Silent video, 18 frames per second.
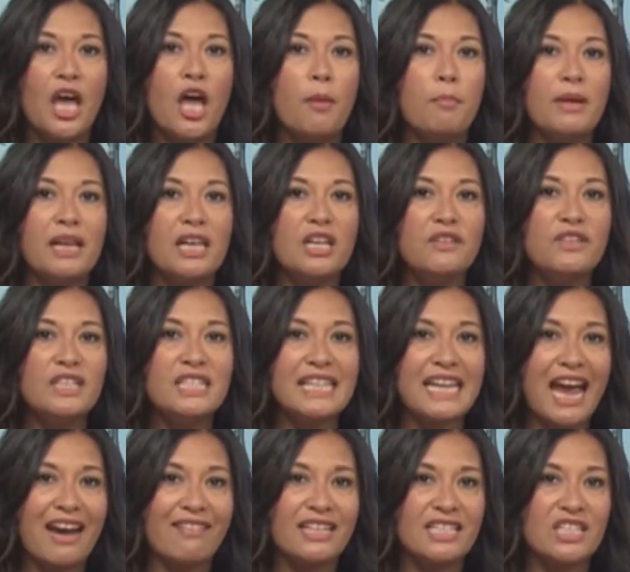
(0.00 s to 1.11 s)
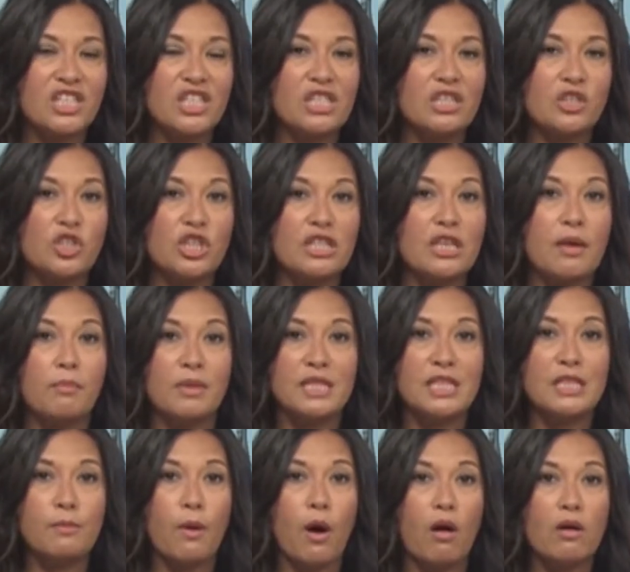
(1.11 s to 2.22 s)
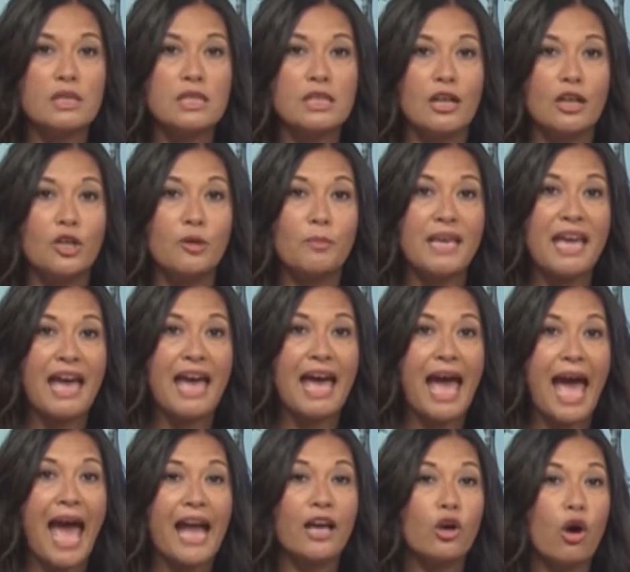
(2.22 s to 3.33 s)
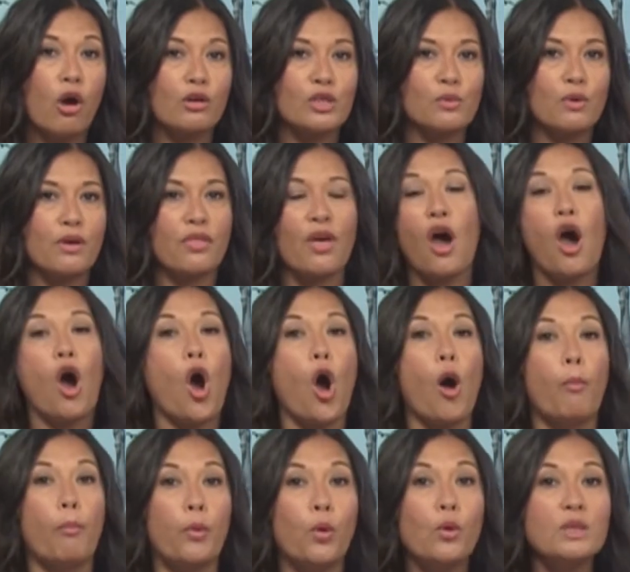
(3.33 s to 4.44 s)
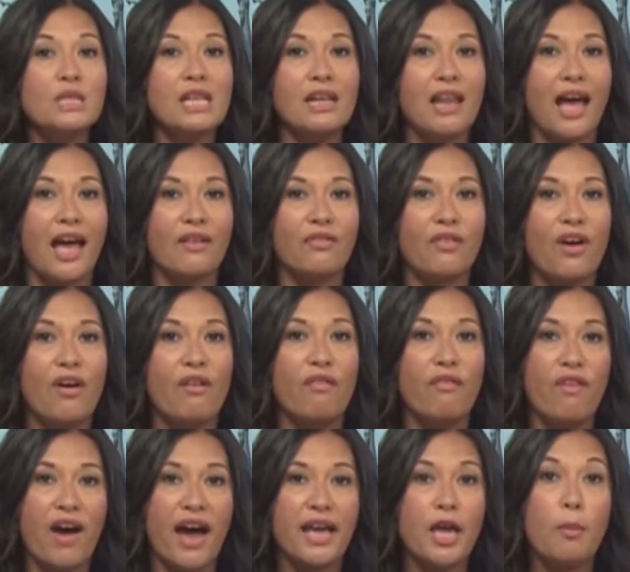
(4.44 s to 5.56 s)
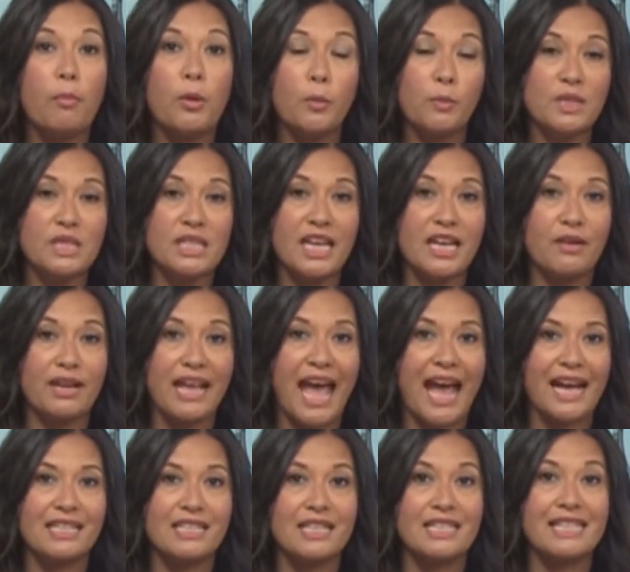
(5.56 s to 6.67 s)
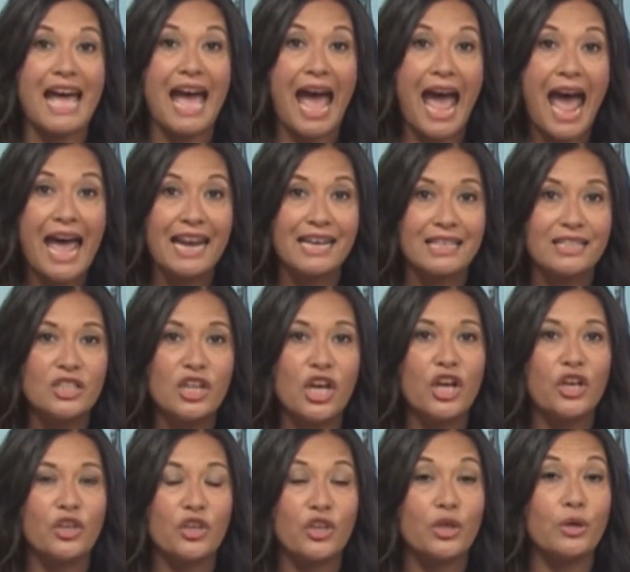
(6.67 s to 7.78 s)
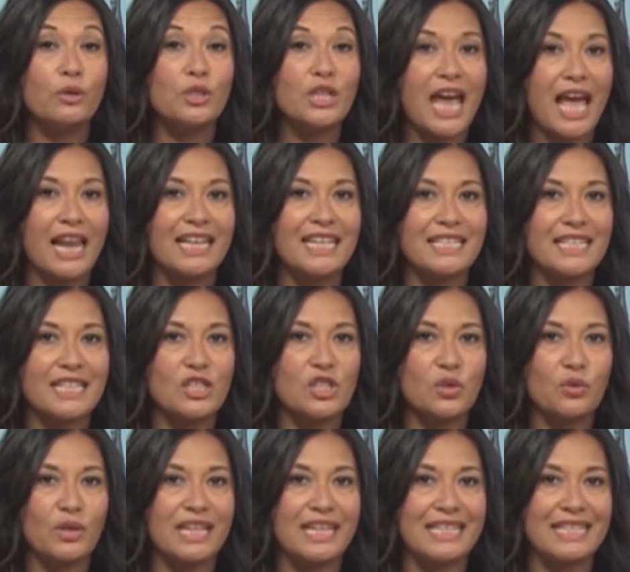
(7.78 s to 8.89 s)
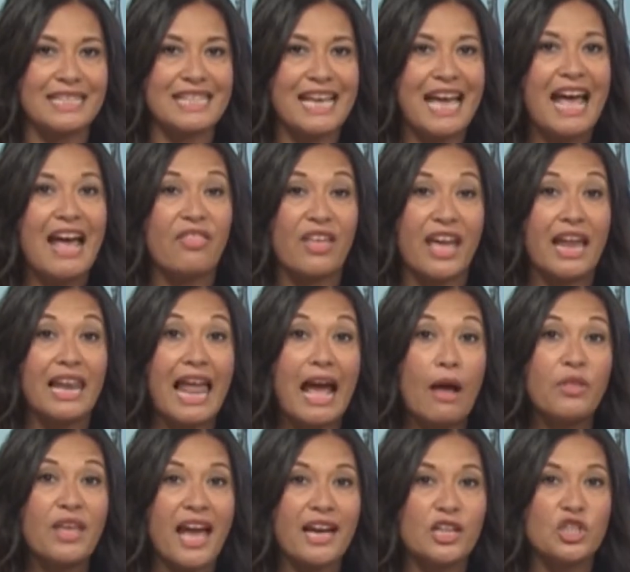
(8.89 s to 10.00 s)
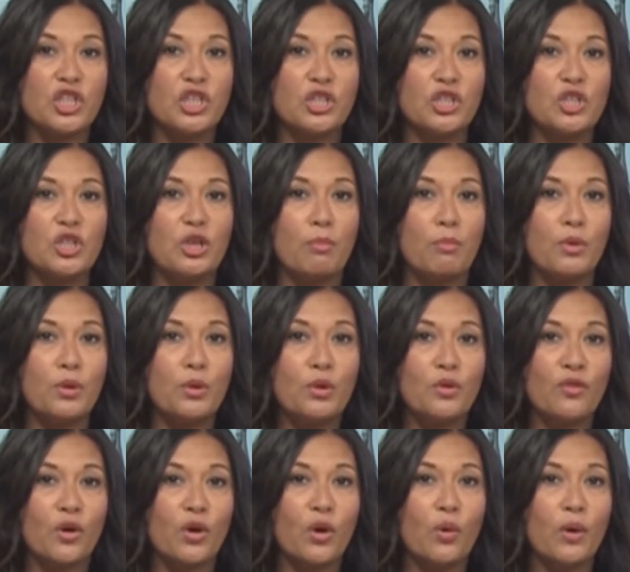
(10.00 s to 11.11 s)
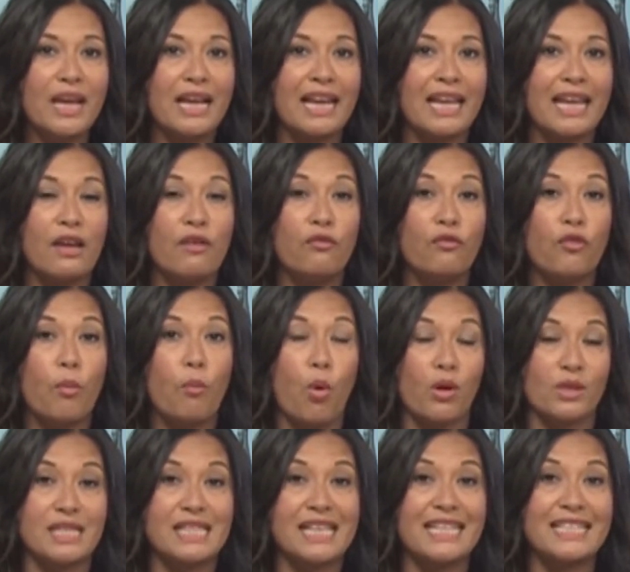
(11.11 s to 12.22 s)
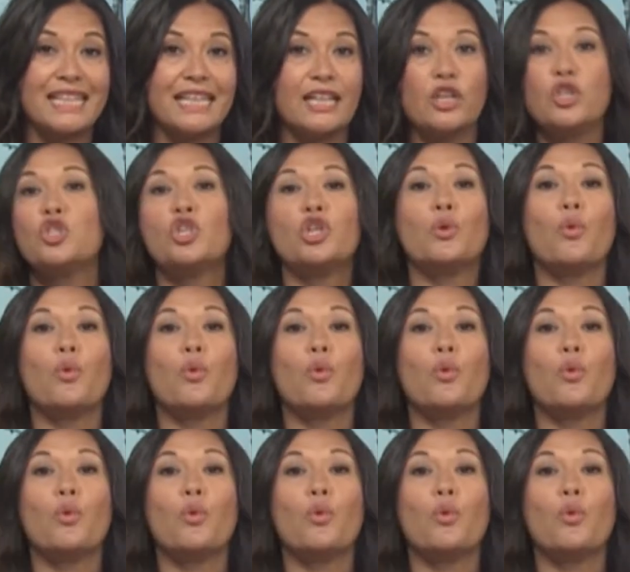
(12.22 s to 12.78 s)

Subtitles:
Beloved characters such as Mrs. Potts, Lumiere and Cogsworth are brought to life via puppeteering actors and huge LED screens. They allow the action to move quickly from one setting to